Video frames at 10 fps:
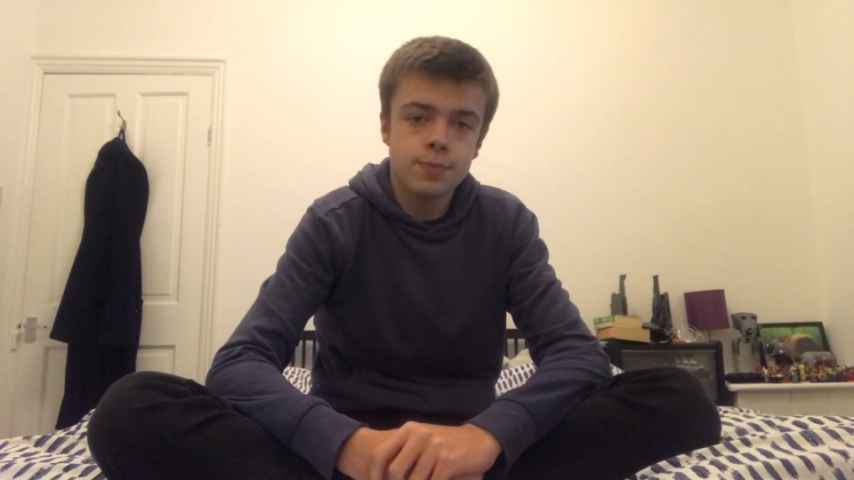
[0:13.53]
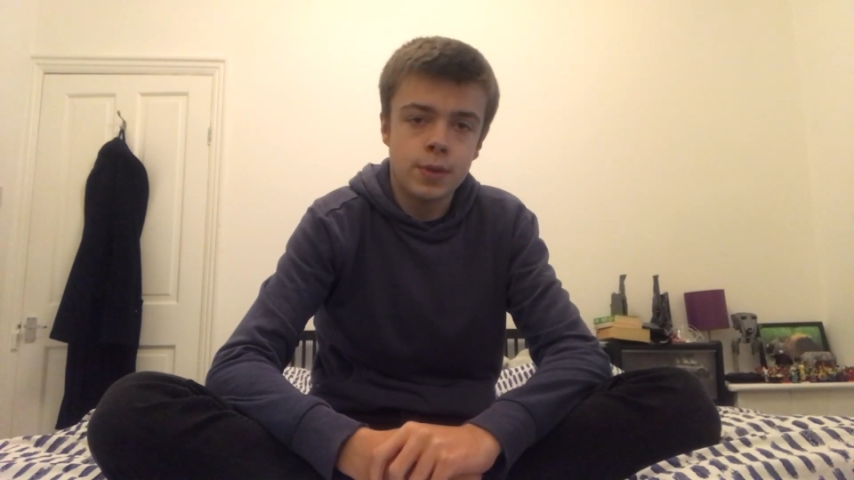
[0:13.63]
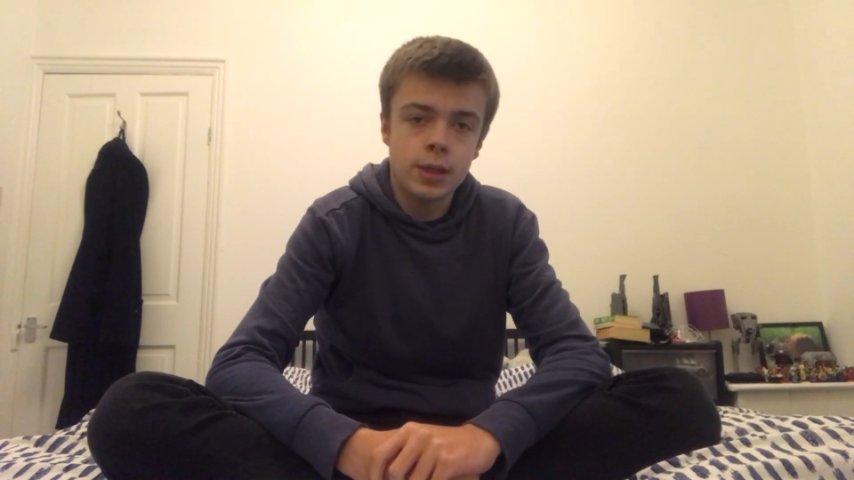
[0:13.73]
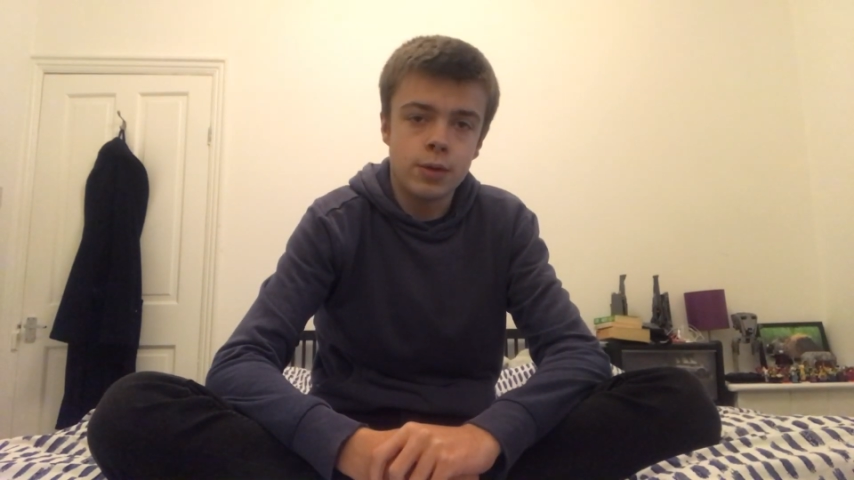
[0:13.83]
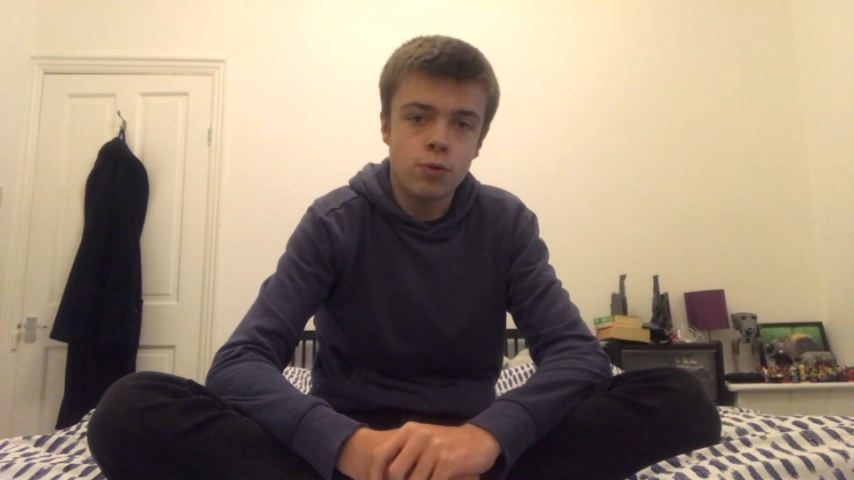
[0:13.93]

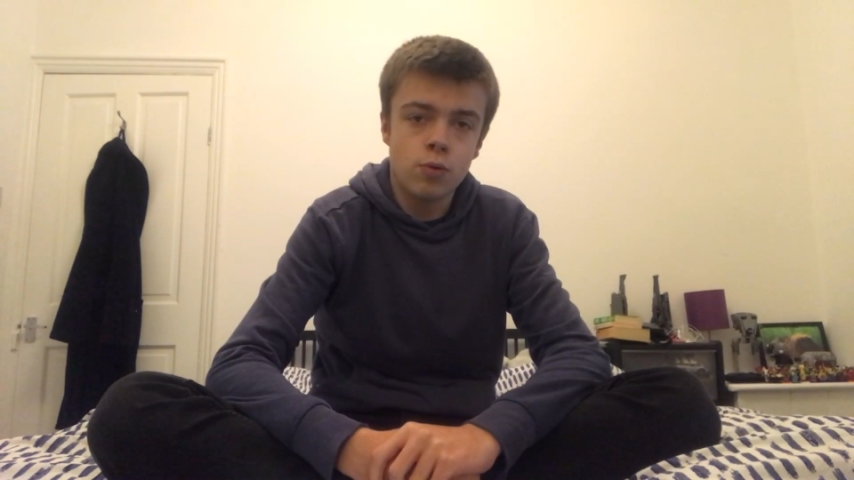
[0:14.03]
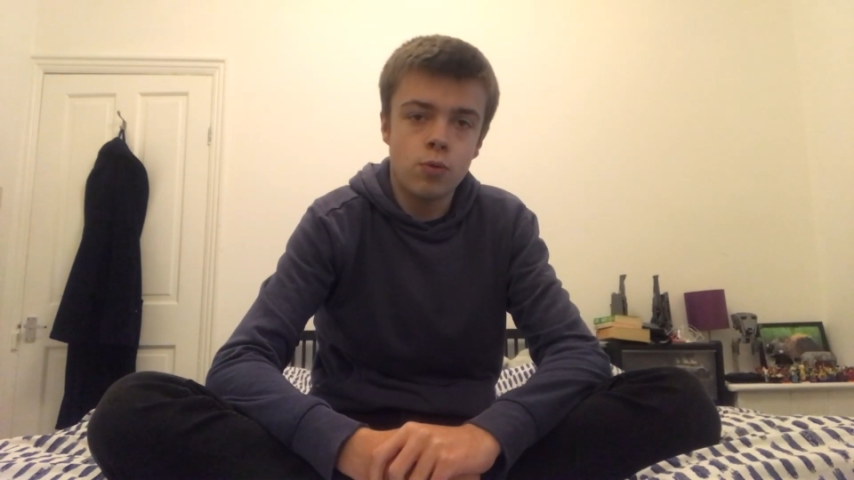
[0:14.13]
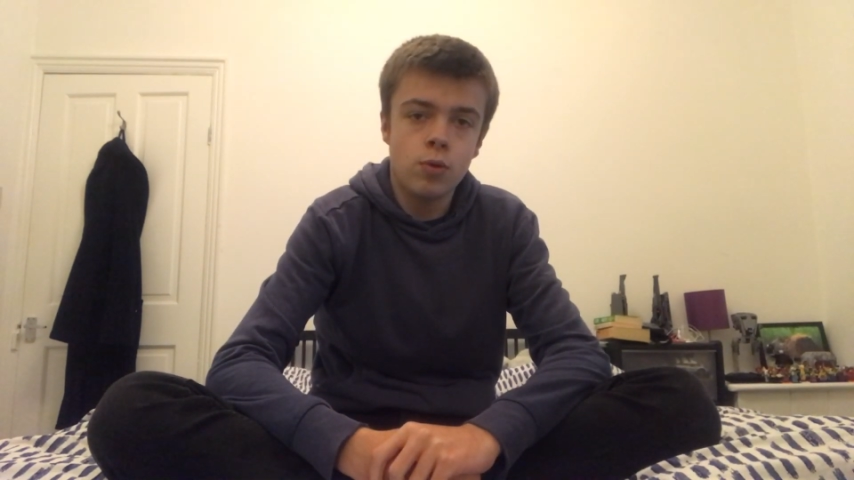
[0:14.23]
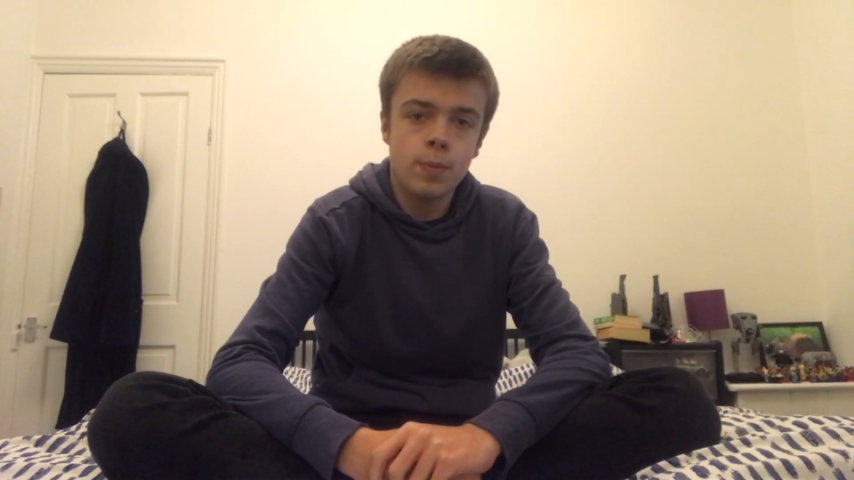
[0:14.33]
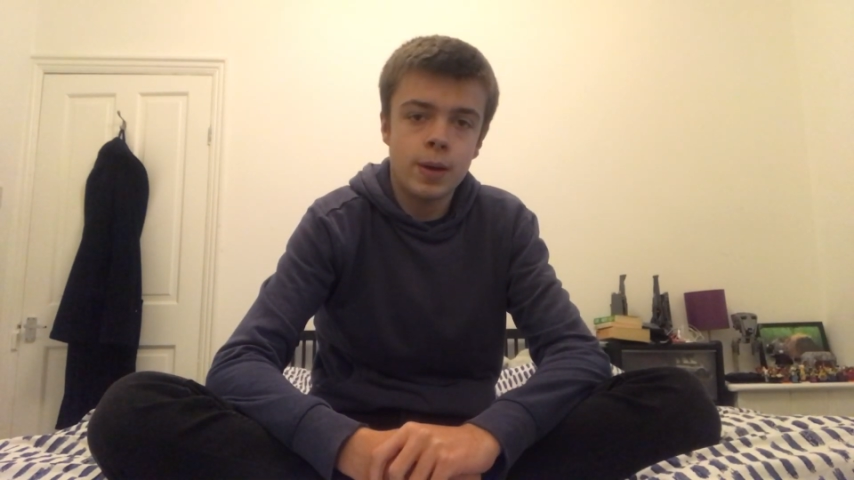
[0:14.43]
and they were
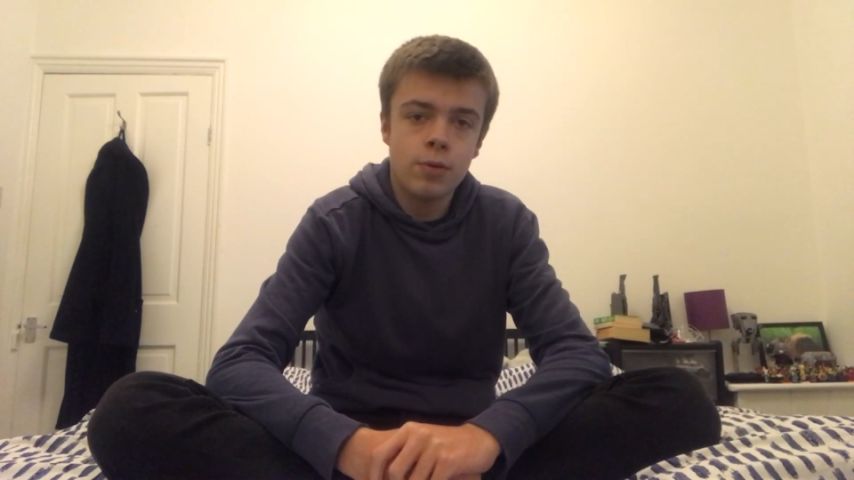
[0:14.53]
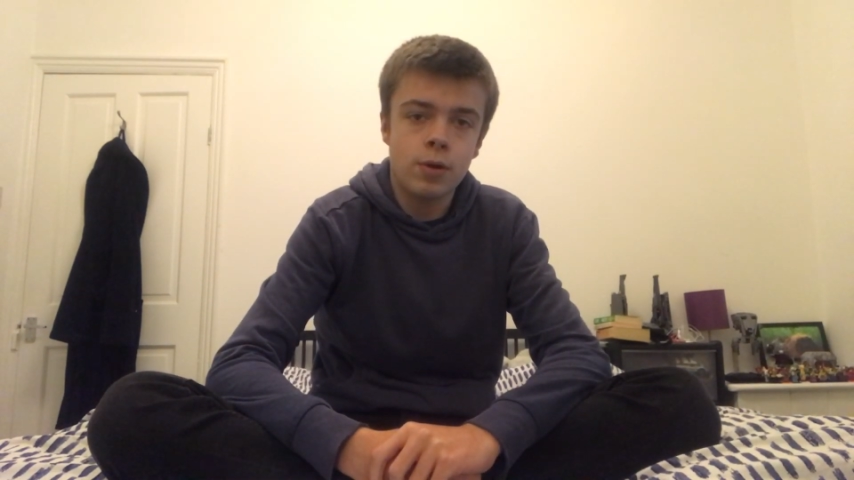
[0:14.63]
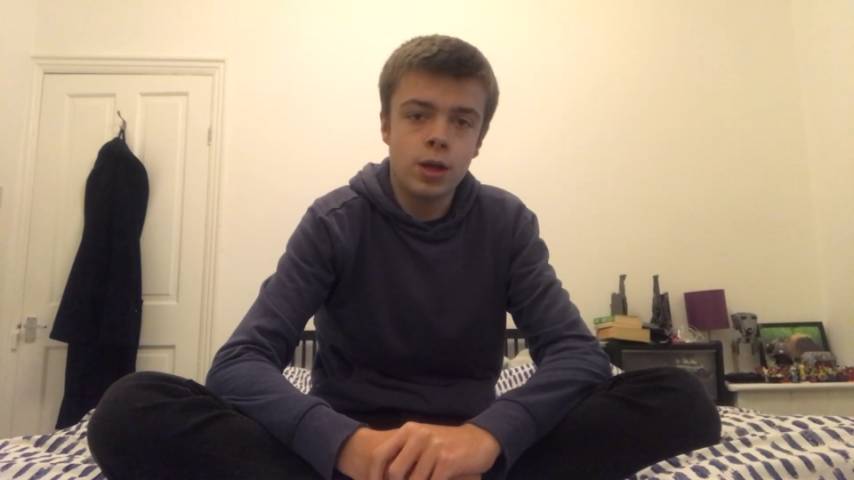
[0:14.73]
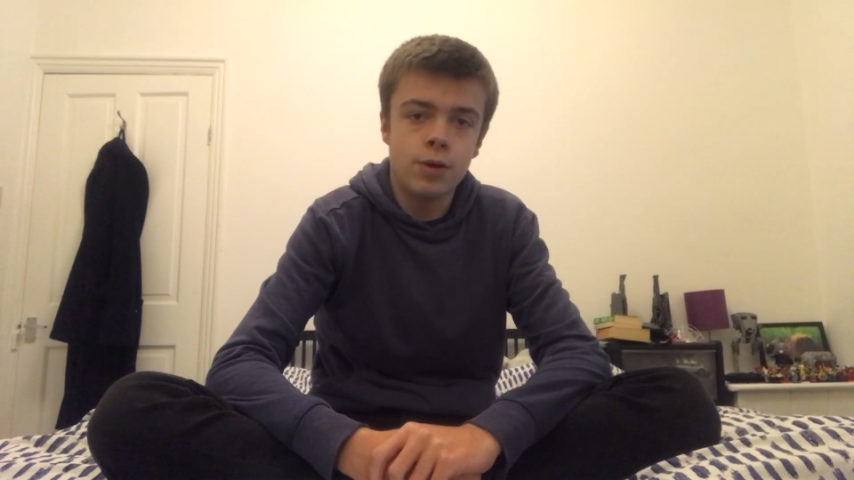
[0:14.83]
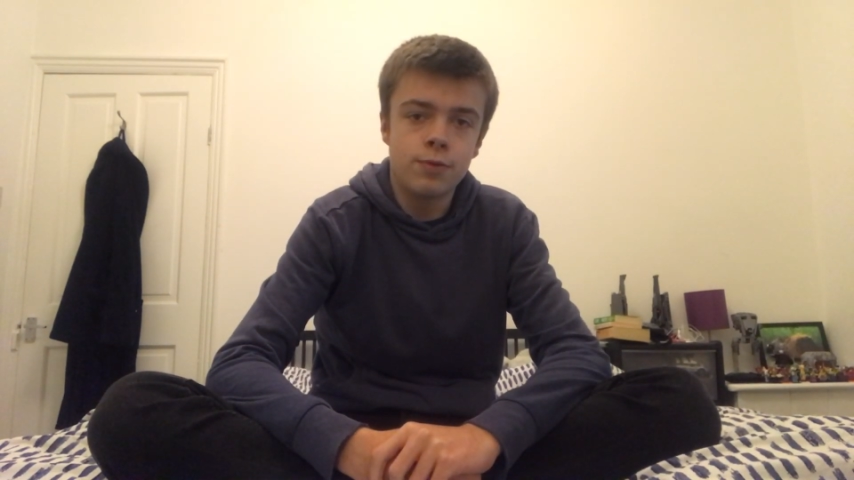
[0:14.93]
all about
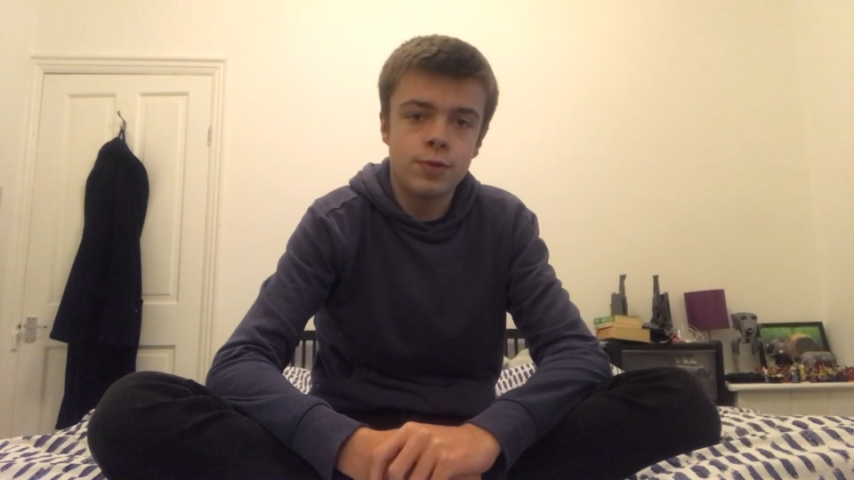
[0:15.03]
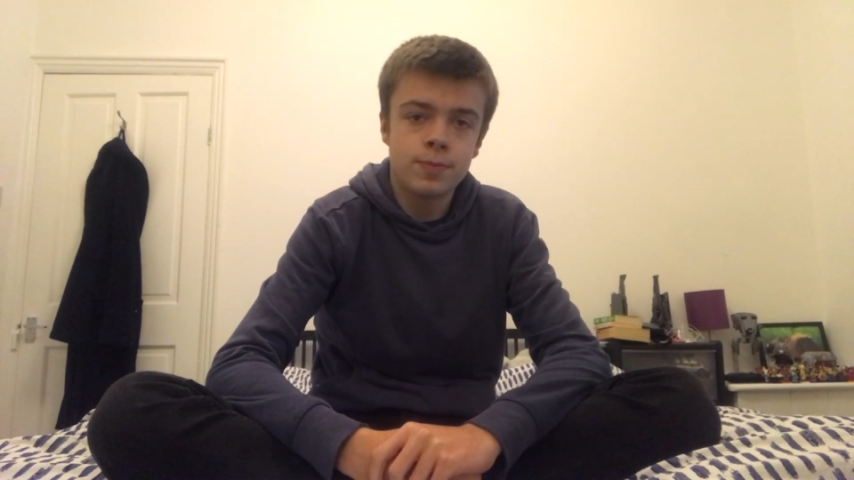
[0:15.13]
love.